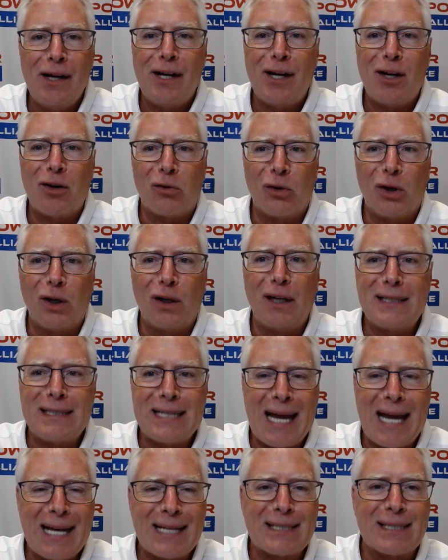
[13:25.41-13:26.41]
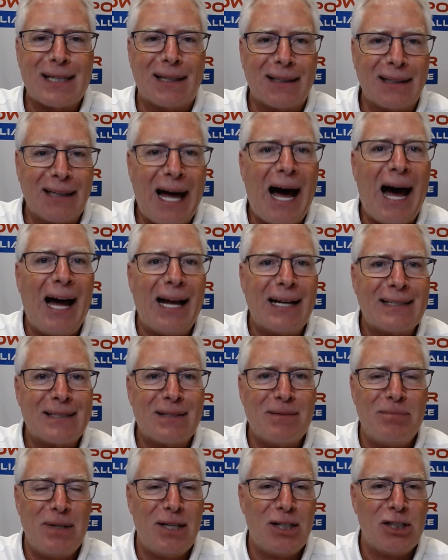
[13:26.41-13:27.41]
it really takes a lot
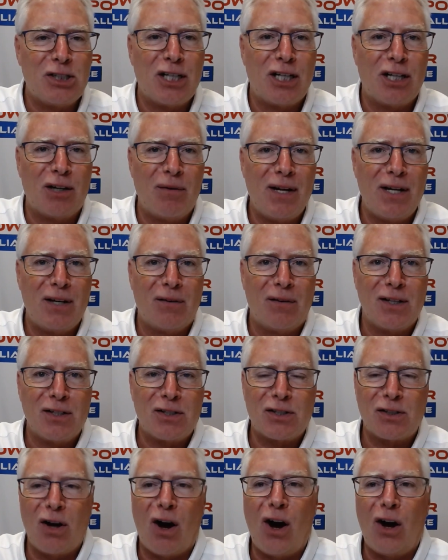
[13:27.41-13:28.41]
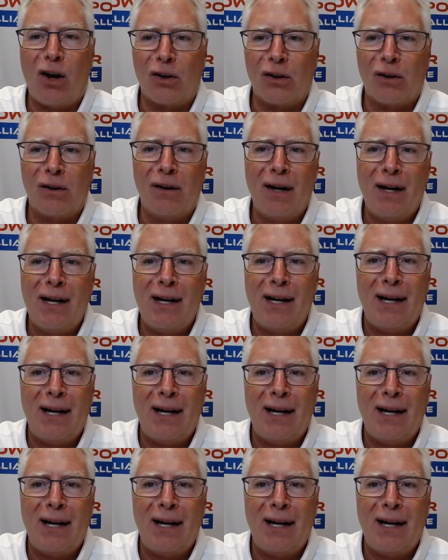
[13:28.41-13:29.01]
to be a generator installer,